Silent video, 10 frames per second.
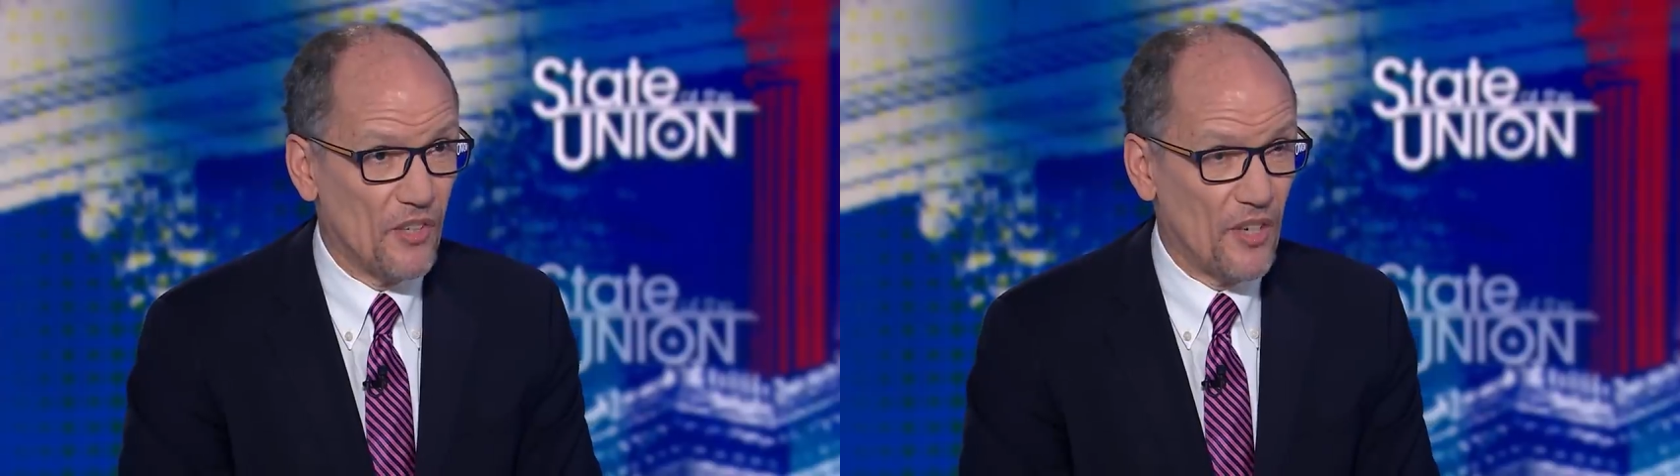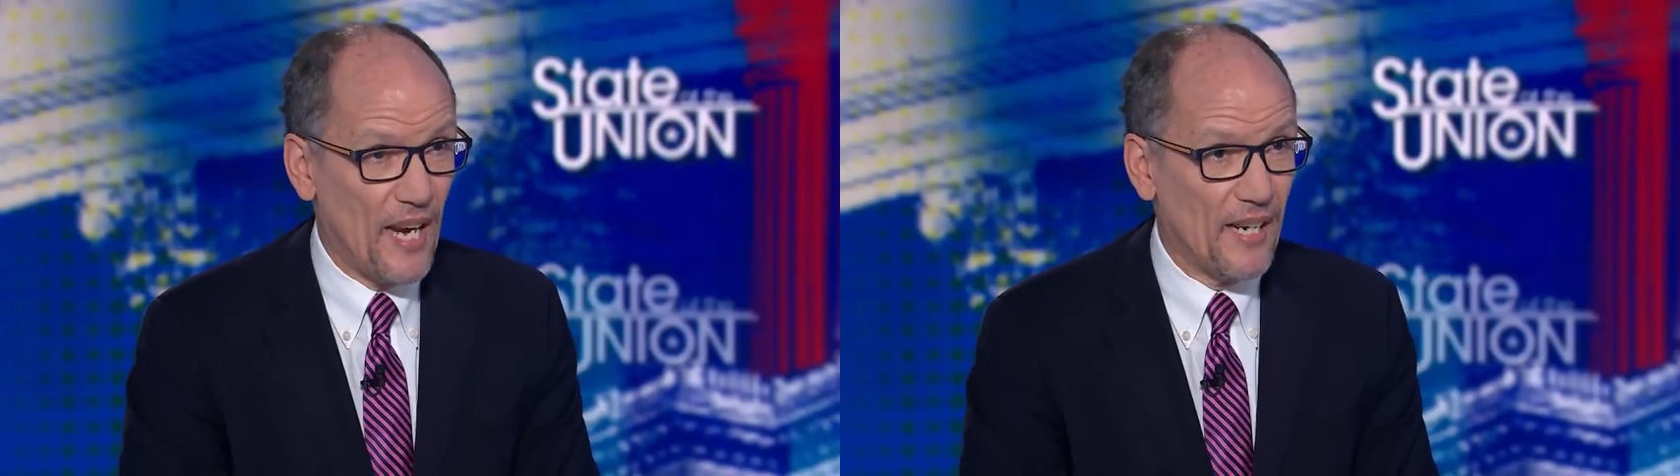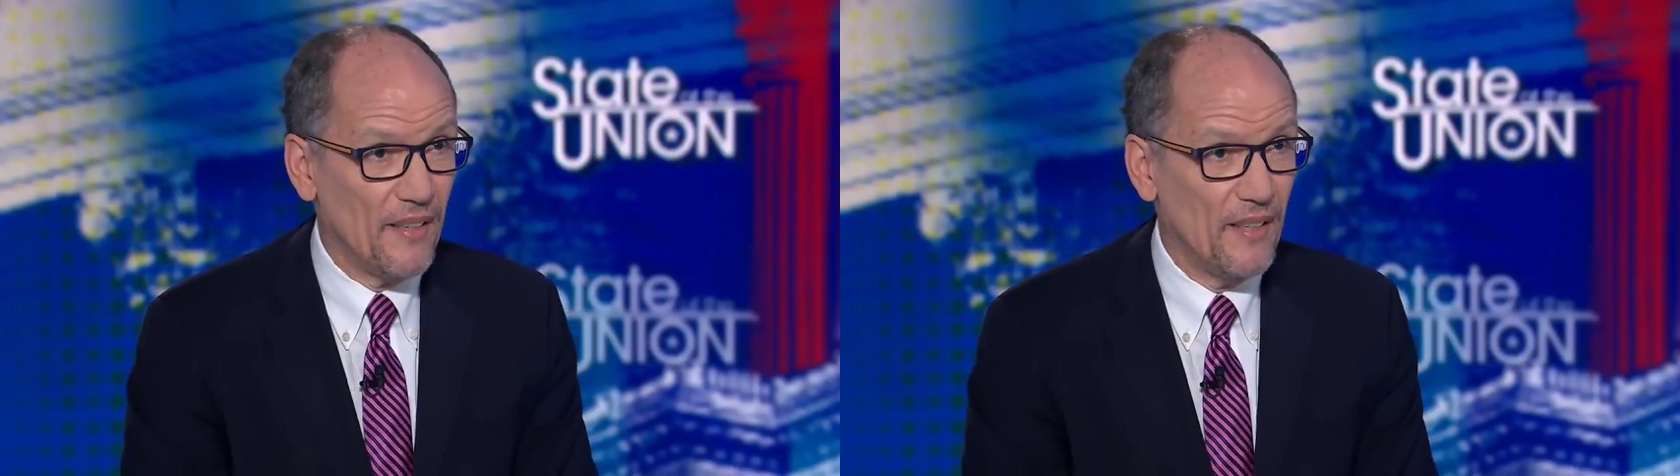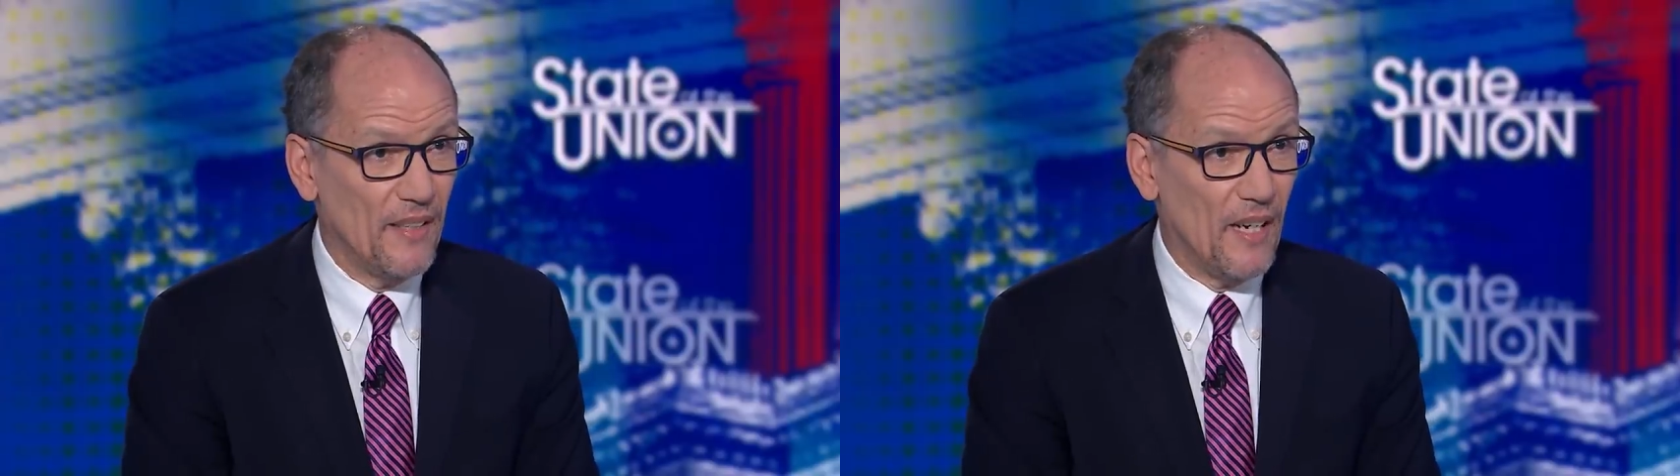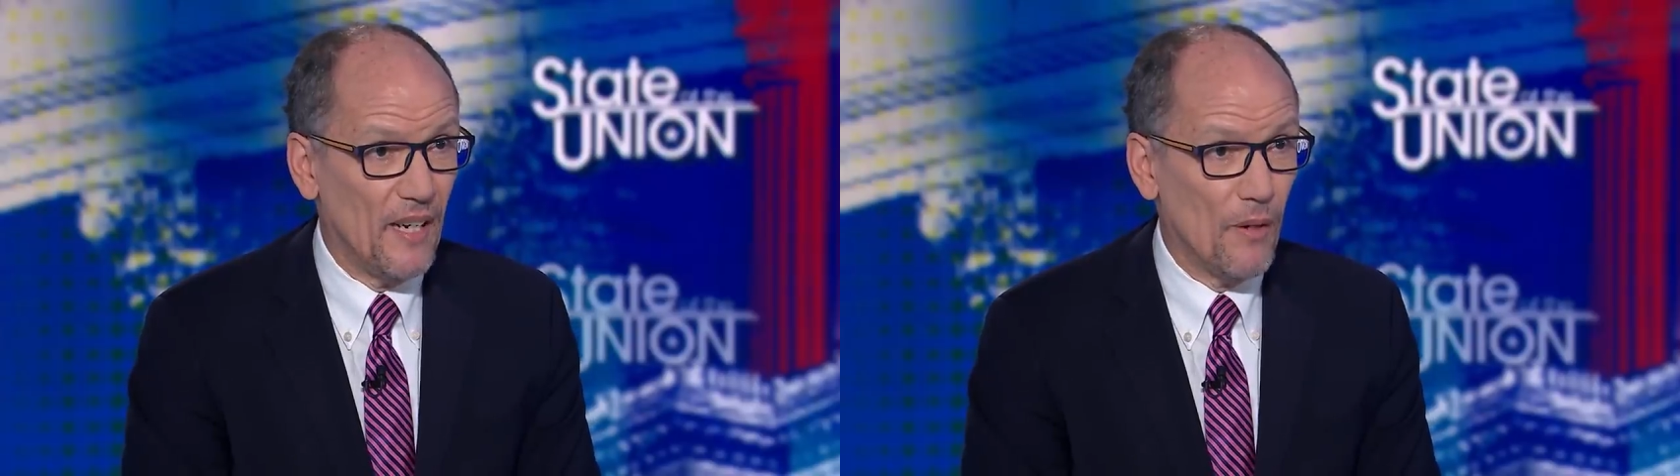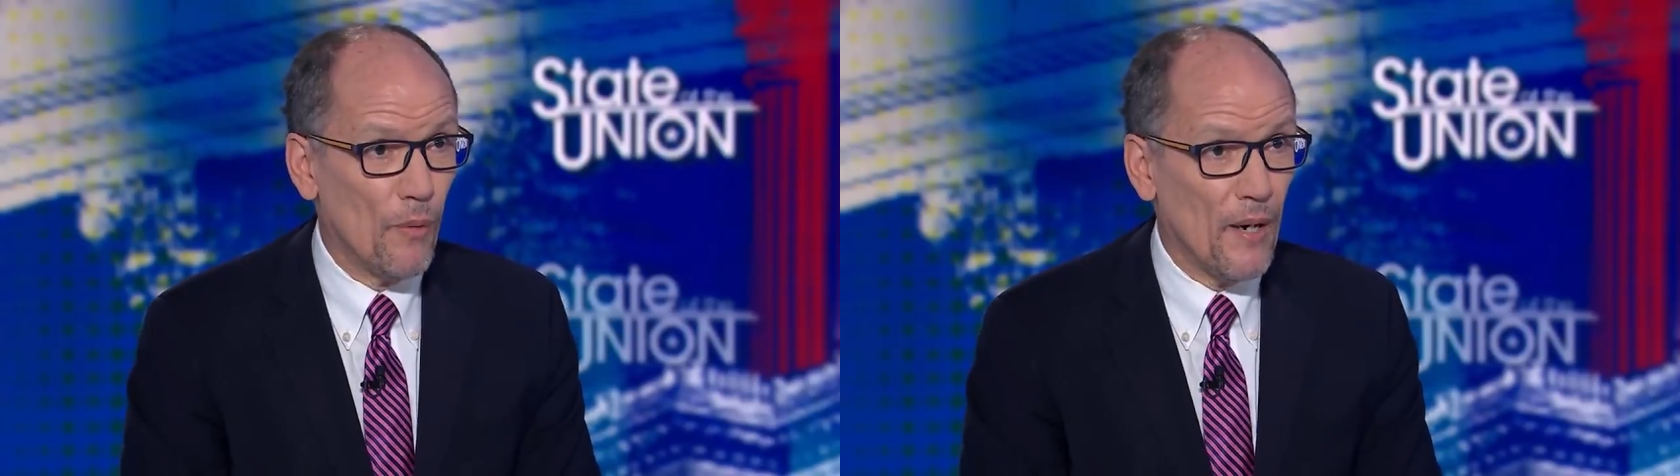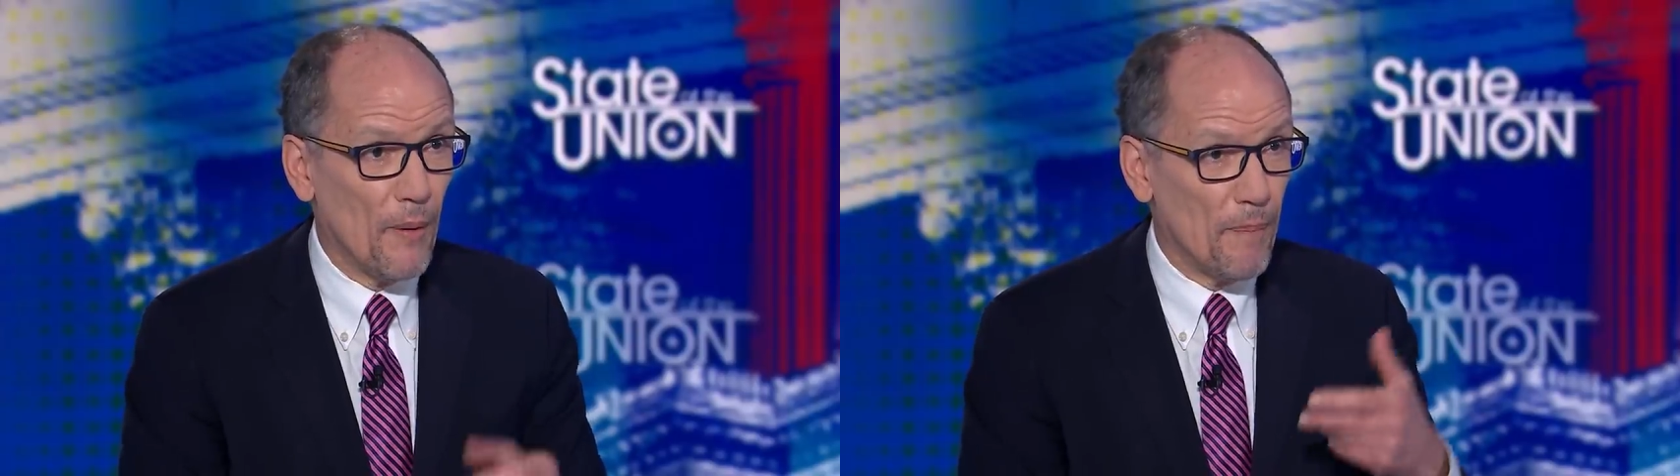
Jake, mm-hmm. uh, where